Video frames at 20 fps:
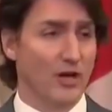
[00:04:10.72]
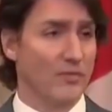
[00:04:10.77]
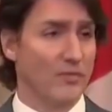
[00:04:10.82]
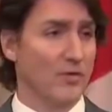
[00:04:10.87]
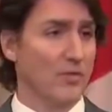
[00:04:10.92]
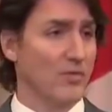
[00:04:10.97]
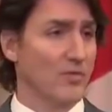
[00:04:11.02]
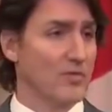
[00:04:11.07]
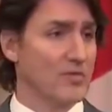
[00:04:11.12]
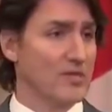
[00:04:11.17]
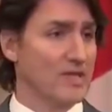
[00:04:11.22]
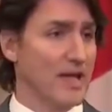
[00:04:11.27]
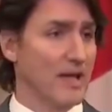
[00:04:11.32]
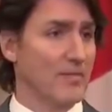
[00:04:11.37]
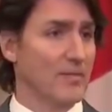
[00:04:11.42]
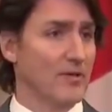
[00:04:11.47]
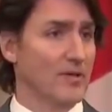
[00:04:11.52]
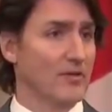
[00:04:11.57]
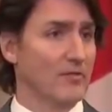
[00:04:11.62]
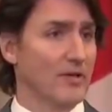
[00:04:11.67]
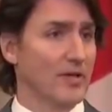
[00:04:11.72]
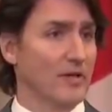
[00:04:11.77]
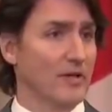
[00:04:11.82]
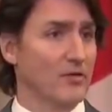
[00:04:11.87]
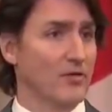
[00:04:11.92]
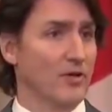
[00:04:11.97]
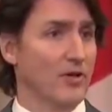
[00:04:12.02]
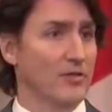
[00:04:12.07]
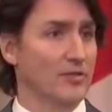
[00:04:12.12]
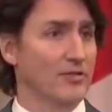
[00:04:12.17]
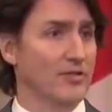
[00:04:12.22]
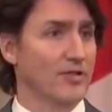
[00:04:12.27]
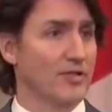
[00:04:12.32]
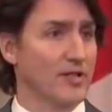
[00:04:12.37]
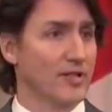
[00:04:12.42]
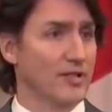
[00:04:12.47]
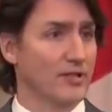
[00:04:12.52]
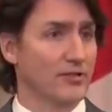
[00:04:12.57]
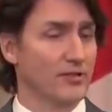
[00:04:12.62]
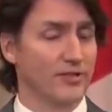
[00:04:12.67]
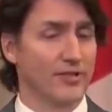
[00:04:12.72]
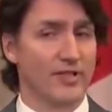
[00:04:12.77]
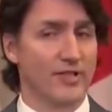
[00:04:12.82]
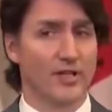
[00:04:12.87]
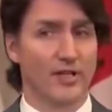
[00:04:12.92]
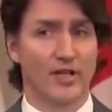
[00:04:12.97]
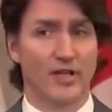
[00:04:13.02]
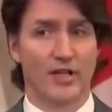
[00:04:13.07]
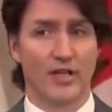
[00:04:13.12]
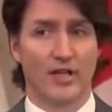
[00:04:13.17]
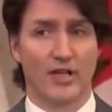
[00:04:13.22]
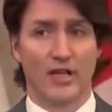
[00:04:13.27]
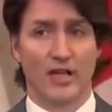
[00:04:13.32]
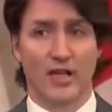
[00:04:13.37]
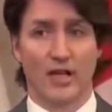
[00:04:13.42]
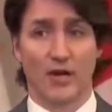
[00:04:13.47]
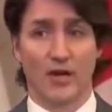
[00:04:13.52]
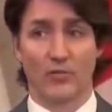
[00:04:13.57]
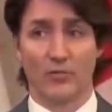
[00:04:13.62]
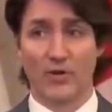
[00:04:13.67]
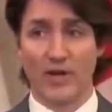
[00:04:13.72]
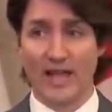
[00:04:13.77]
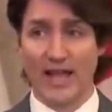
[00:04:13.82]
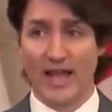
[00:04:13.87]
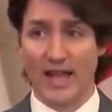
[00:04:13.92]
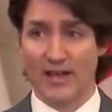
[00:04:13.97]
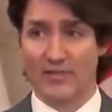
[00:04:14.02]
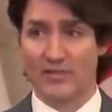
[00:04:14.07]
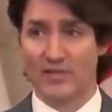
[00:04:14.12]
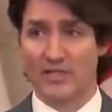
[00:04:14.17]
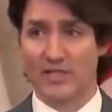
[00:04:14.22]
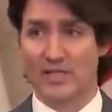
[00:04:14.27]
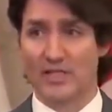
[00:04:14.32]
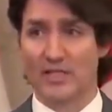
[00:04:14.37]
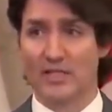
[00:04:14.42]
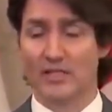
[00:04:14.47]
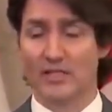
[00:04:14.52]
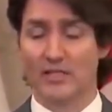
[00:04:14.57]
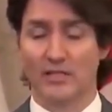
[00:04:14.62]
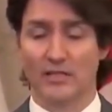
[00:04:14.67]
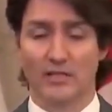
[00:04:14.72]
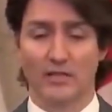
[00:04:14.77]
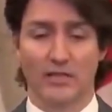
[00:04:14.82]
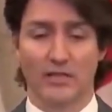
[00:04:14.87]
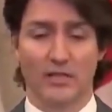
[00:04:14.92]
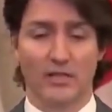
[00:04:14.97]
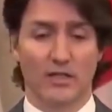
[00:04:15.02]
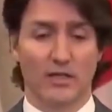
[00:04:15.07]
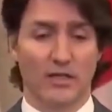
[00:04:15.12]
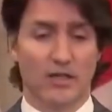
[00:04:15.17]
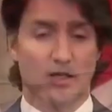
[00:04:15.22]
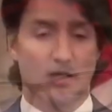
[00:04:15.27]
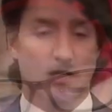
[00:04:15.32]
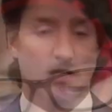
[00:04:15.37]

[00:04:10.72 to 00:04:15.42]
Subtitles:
what he's doing right now, it's wrong for Canadian